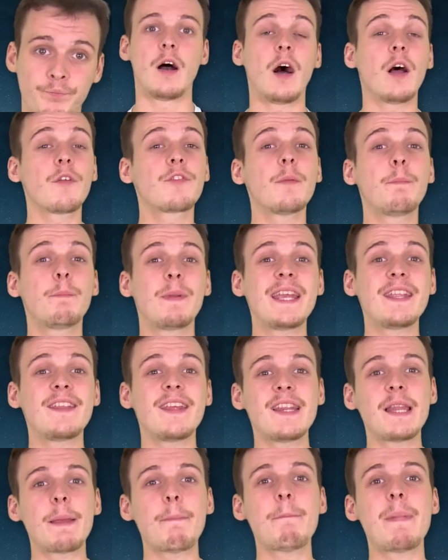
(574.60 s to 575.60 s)
After
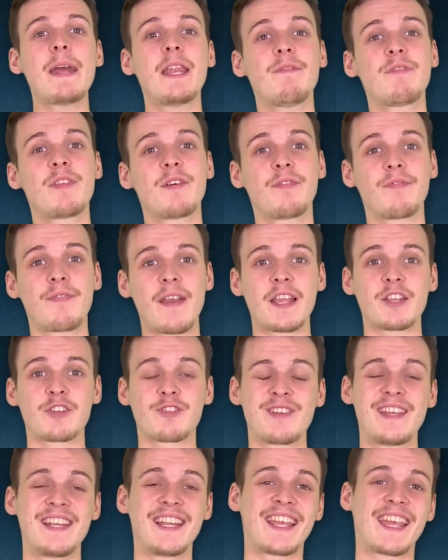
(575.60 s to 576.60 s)
beating the men of the
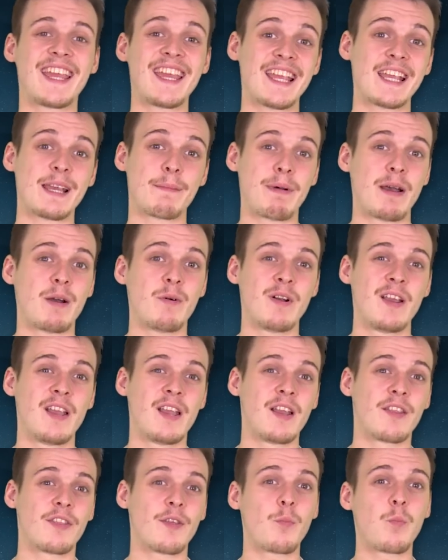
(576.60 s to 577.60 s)
factory in a kickabout,
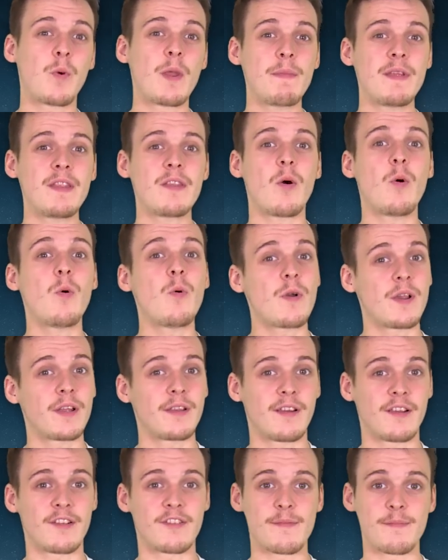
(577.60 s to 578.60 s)
the women
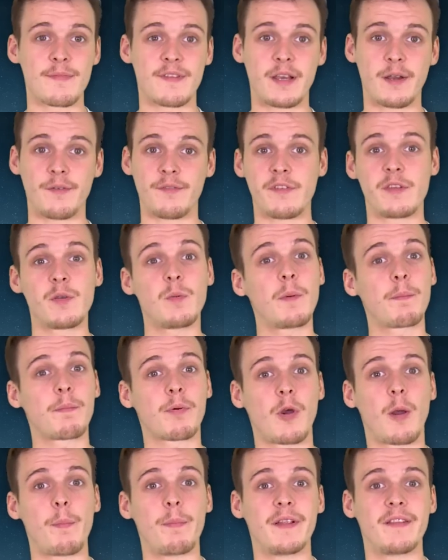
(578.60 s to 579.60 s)
organised themselves into a
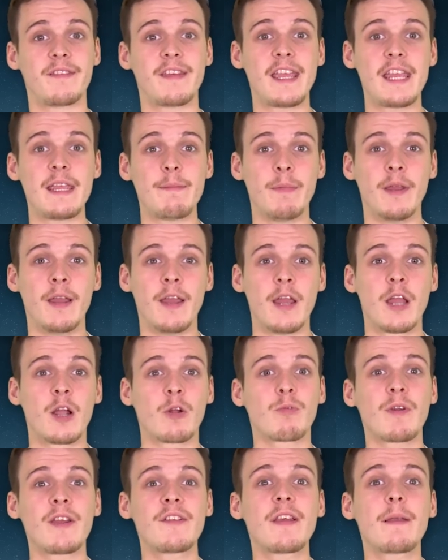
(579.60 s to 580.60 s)
proper team,
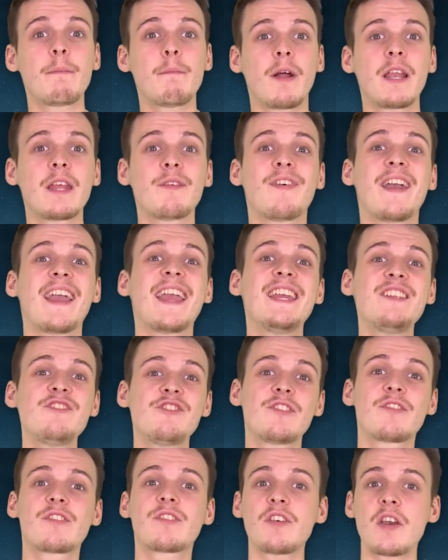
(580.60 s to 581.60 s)
raising money for
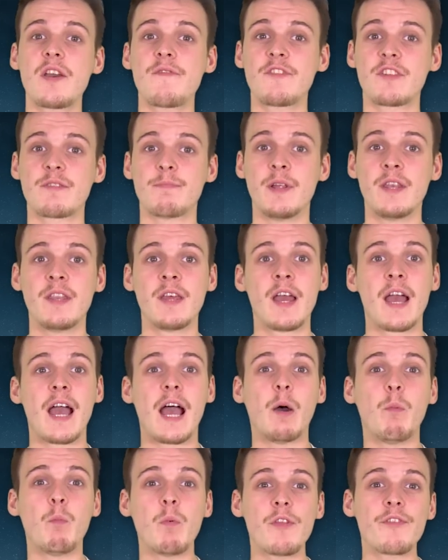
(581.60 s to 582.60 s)
injured servicemen,
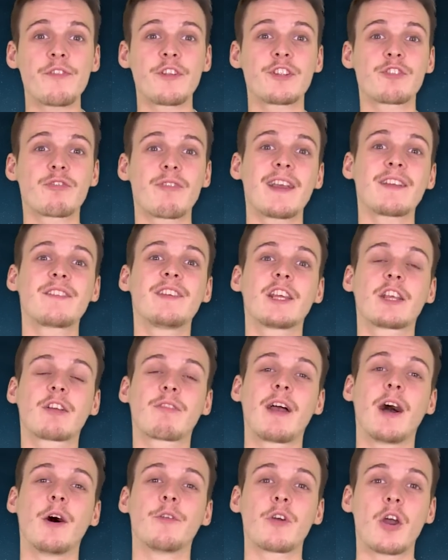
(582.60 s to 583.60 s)
and once attracted a
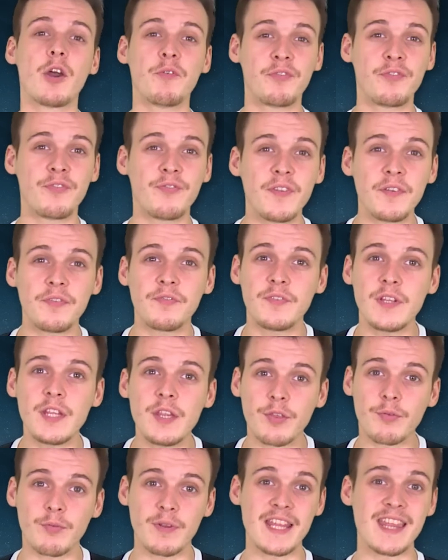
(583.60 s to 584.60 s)
crowd of
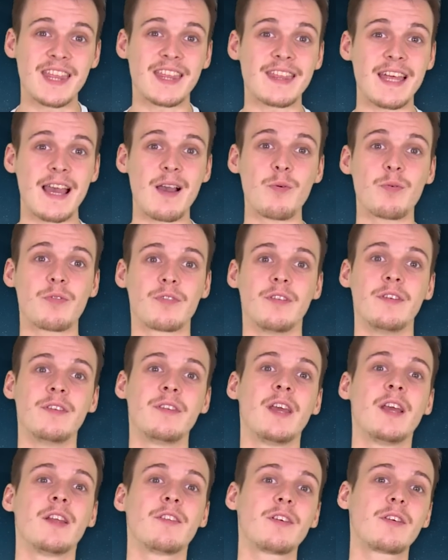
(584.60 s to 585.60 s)
53,000
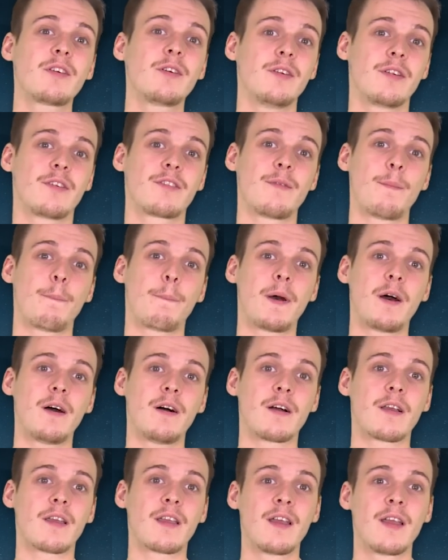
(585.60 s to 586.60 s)
to Goodison
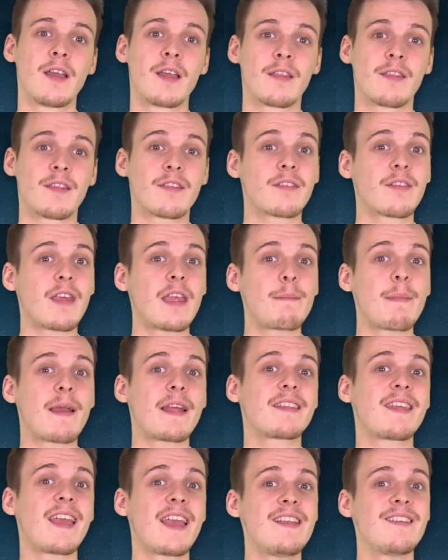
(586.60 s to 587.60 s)
Park, the same
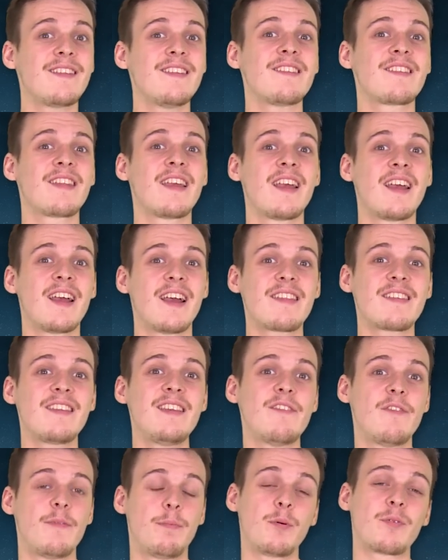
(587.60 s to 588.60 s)
attendance as
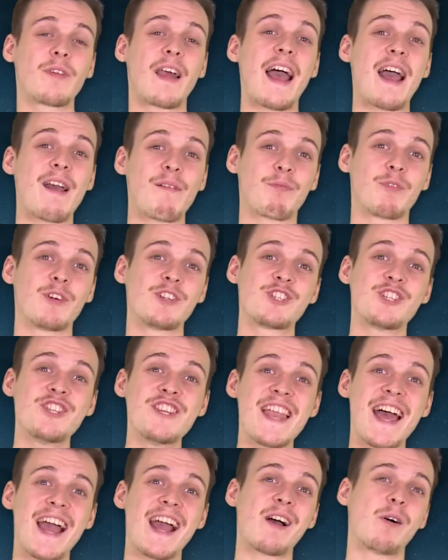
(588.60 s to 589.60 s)
Liverpool's average
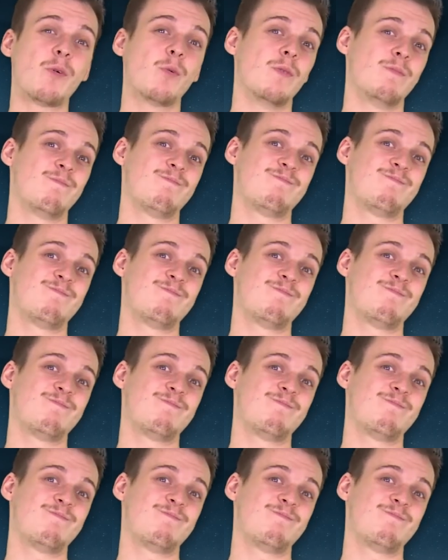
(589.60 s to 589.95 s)
now.